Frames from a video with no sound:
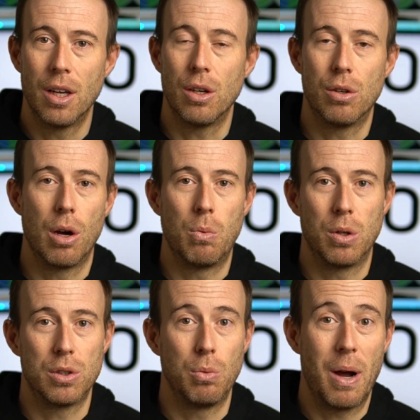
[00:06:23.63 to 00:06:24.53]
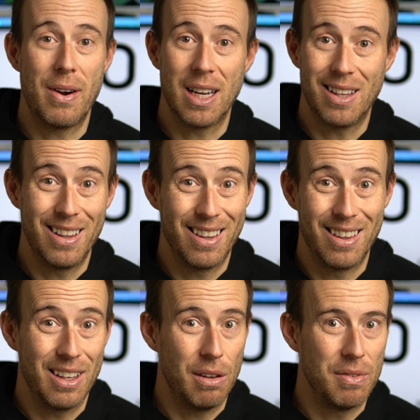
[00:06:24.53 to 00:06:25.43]
You don't want to wear anything
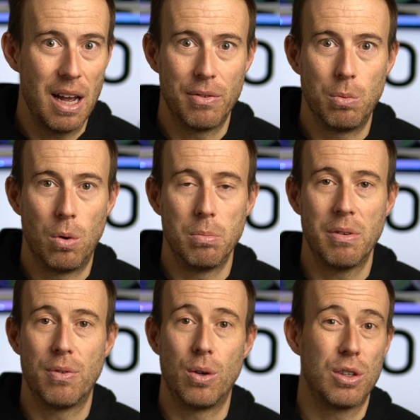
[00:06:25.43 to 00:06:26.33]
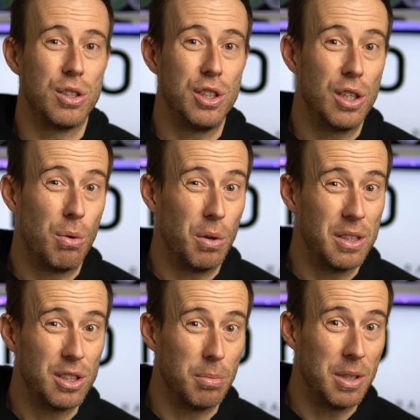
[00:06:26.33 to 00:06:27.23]
that you've never worn before, because you don't want
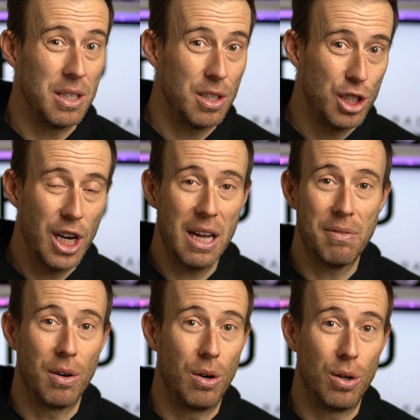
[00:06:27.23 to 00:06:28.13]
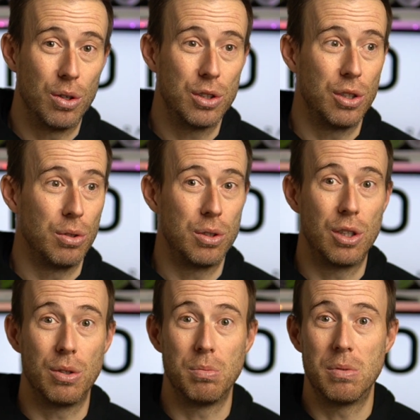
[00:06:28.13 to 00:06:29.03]
something to chafe or to
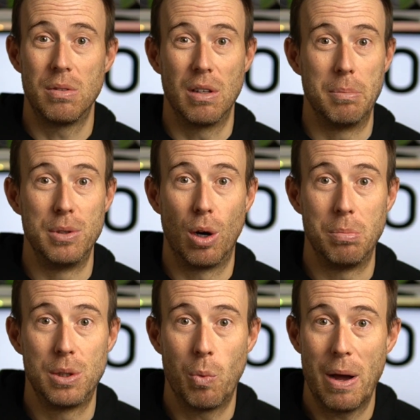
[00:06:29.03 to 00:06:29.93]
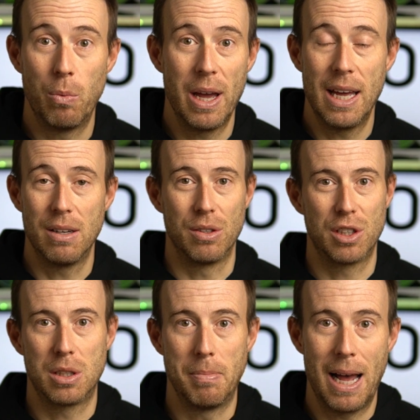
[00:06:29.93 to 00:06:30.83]
absorb sweat weird or
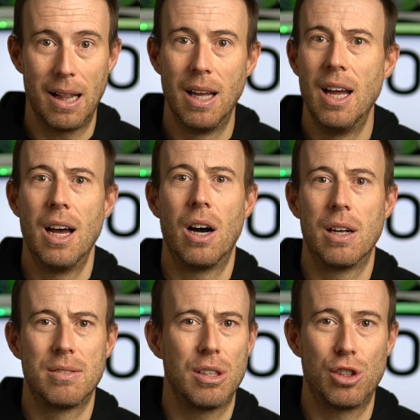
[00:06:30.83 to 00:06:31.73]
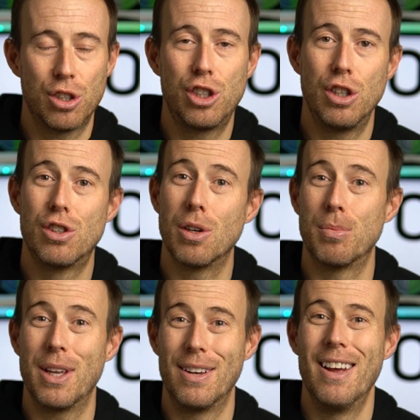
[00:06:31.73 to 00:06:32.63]
smell. So just choose
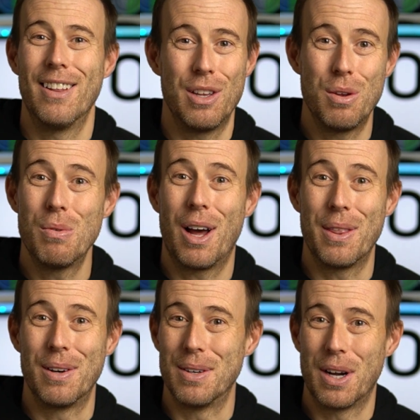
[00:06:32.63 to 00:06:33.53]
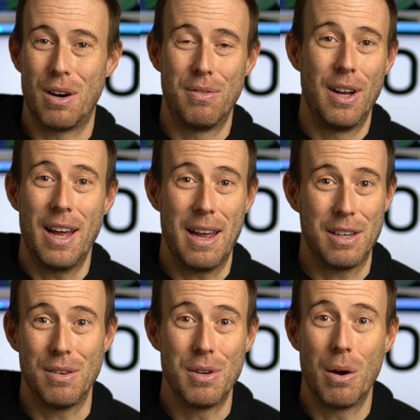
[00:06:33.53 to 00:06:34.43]
something that you like the look of,
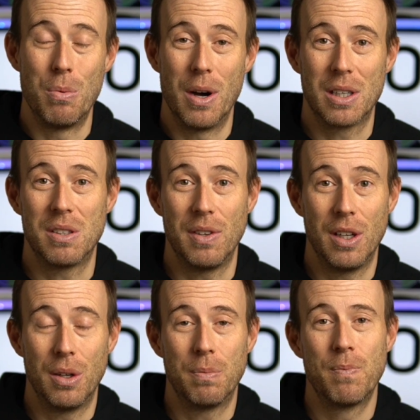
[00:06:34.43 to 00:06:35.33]
you know works for you.